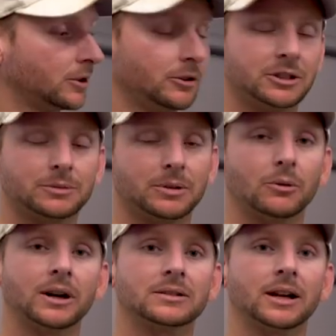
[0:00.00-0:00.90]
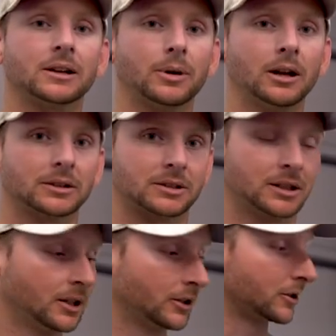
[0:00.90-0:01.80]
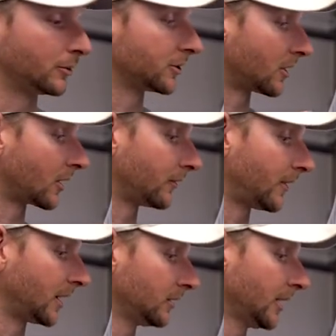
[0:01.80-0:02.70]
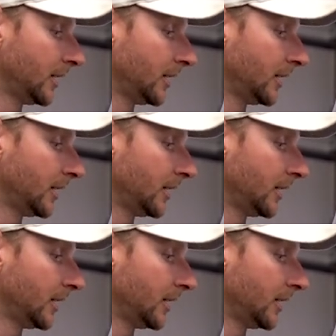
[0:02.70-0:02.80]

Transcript: to do would just be a wet sand and polish. So we'll start our final